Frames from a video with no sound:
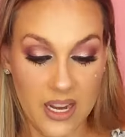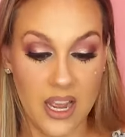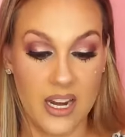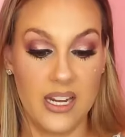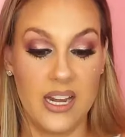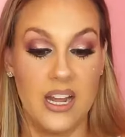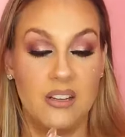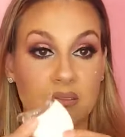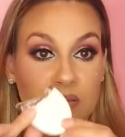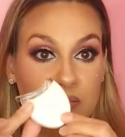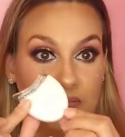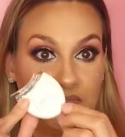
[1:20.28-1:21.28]
I got it now.
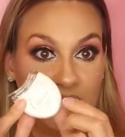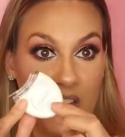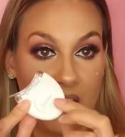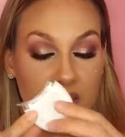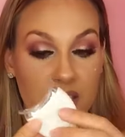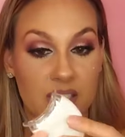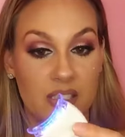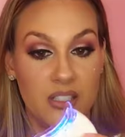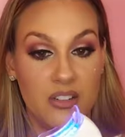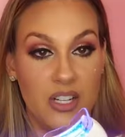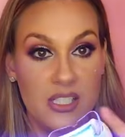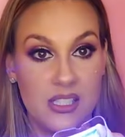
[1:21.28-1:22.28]
Now it doesn't
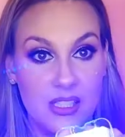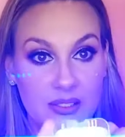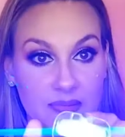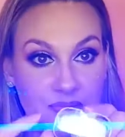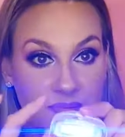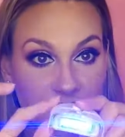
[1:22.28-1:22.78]
look crazy.